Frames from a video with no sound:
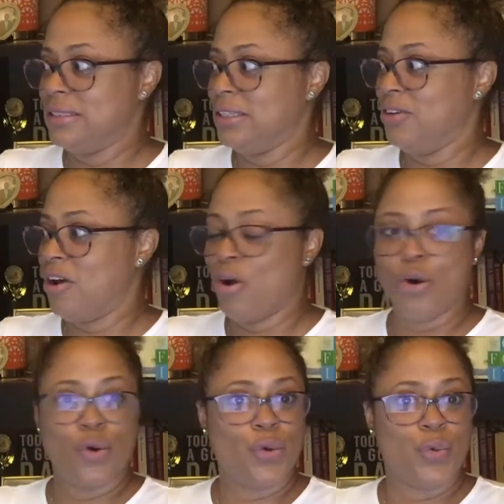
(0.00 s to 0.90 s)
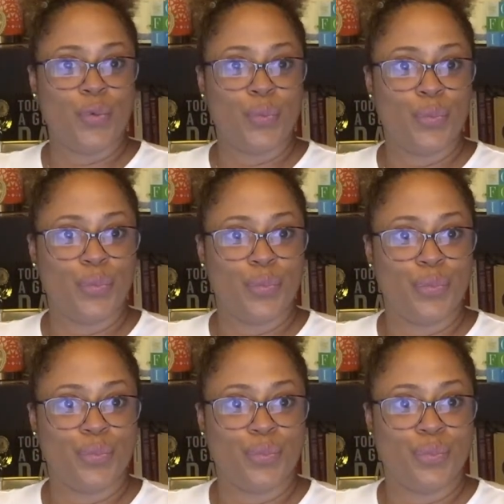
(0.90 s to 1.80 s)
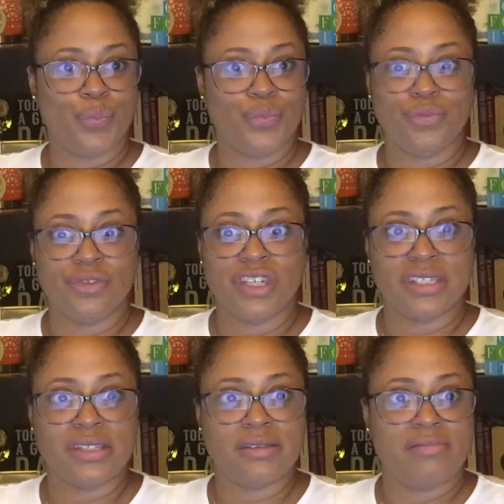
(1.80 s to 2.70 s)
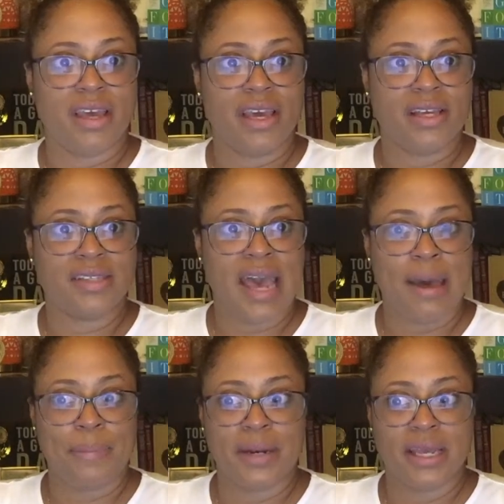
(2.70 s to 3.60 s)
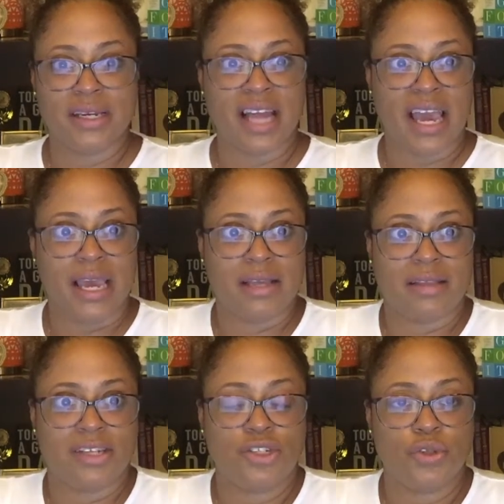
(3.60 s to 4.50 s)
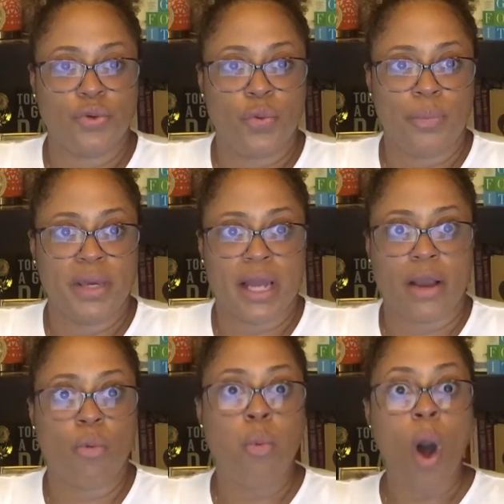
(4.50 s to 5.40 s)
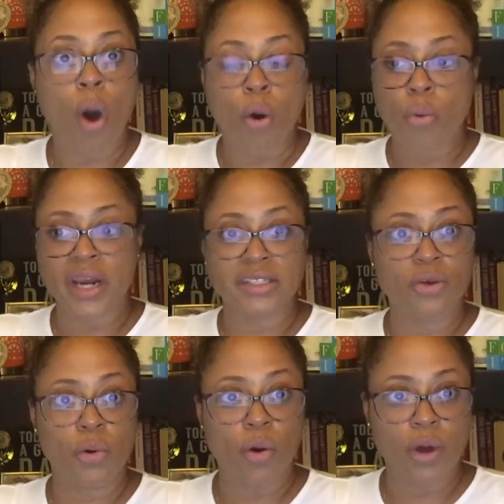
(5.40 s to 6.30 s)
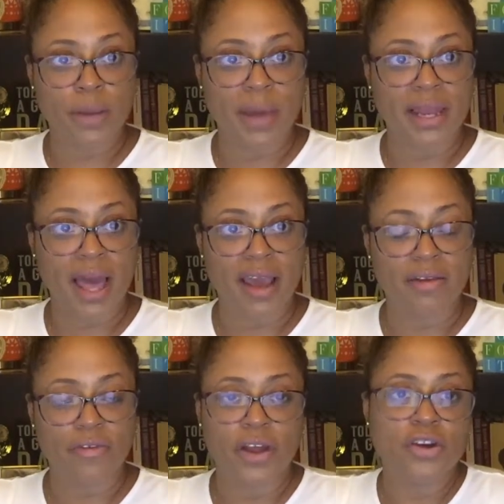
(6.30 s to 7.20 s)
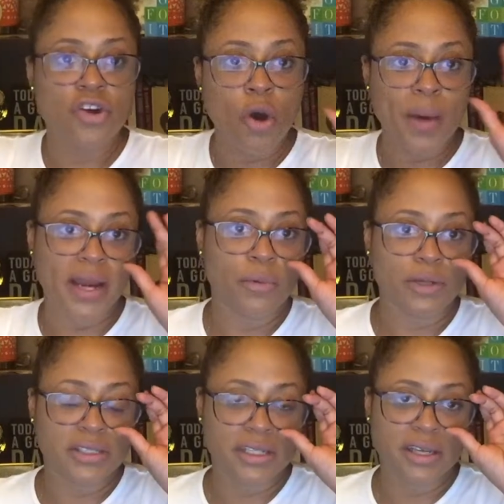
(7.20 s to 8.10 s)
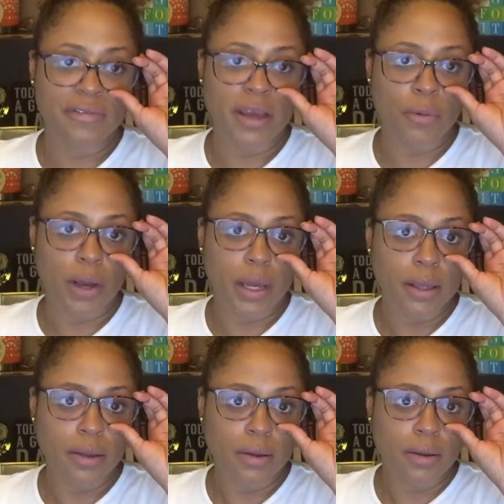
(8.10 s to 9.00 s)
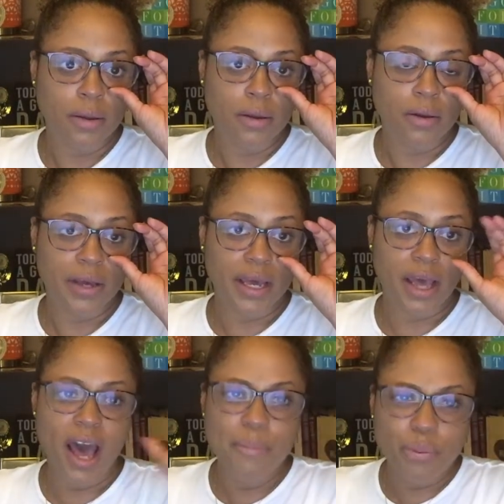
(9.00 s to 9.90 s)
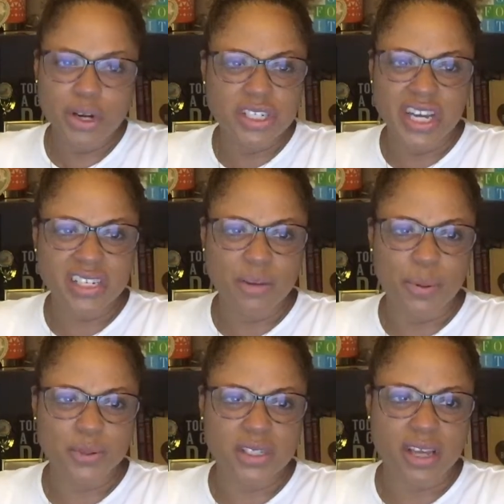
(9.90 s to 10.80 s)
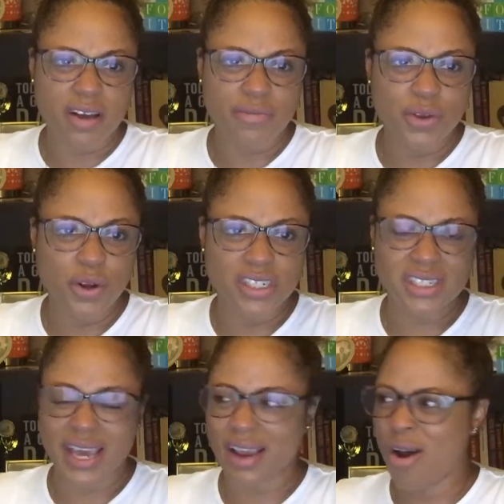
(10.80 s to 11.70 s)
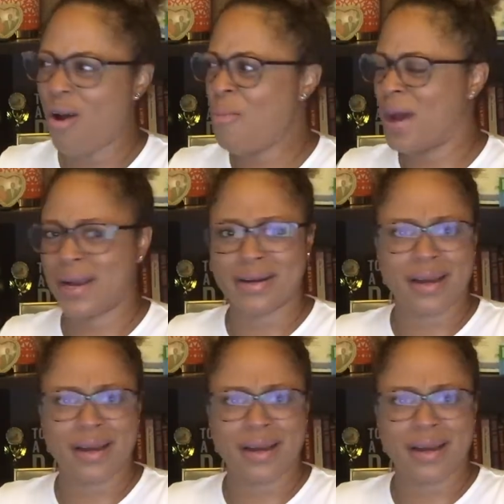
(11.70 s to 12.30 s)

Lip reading: you know, just things happening like that you would be like, whoa, what is going on in my life? Nobody wants to live that way. Okay. Unpredictable stuff, you know, just like, oh my